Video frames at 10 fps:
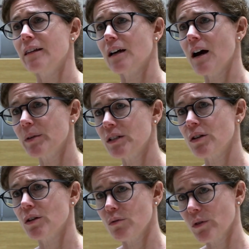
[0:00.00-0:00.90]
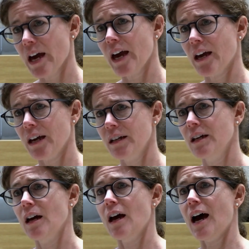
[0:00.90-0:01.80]
and then coming to the UK
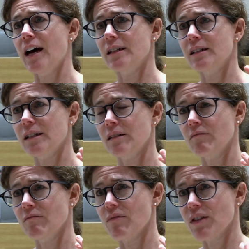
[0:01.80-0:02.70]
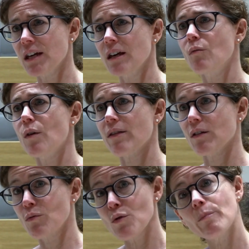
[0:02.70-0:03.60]
and thinking with
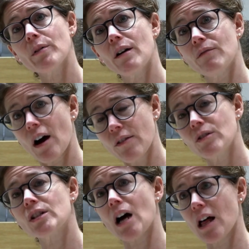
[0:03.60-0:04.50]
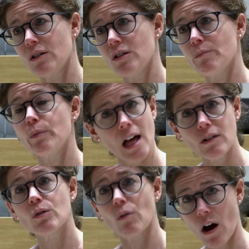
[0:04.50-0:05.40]
a group of other scholars
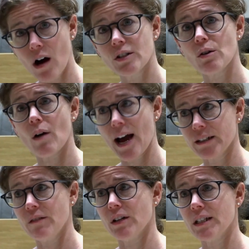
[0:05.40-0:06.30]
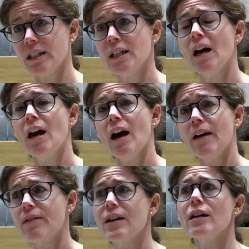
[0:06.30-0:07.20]
who are also activists,
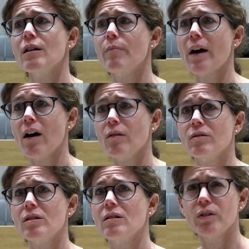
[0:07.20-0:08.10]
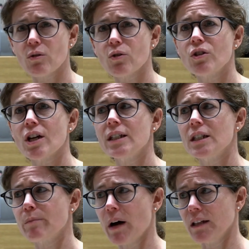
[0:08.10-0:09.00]
and thinking about social
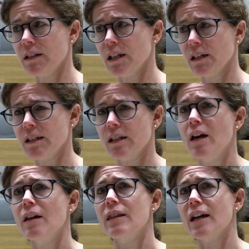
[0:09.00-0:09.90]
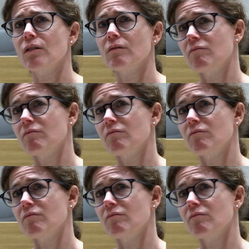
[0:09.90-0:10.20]
justice politics that